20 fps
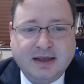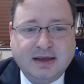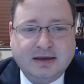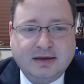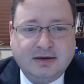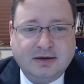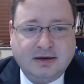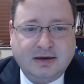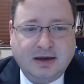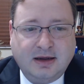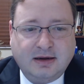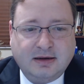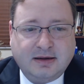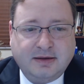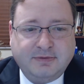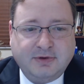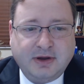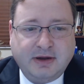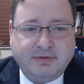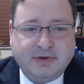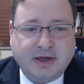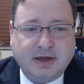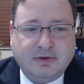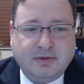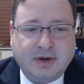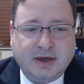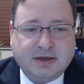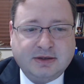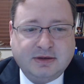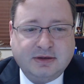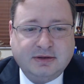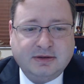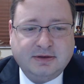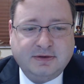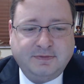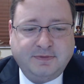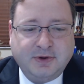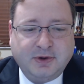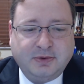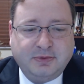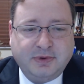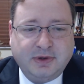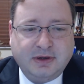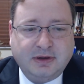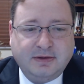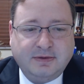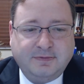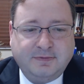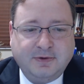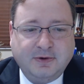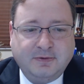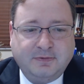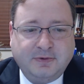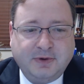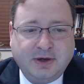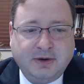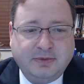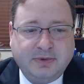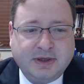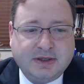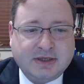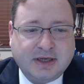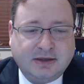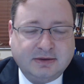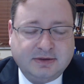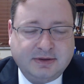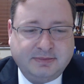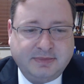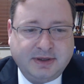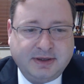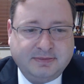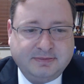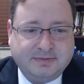Good luck. If you have any questions, feel free to reach out to me.